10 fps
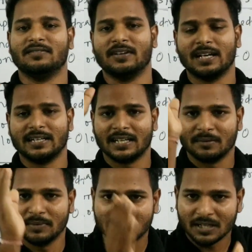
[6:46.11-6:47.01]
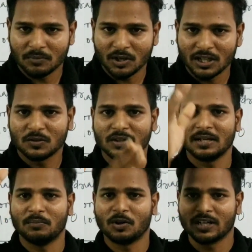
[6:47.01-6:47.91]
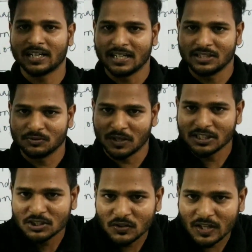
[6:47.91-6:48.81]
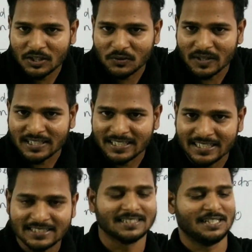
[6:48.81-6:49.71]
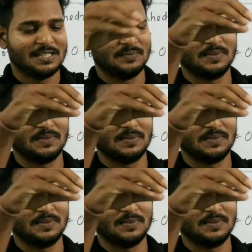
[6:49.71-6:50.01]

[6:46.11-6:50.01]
When I take methane molecule, the bond angle is 109.28,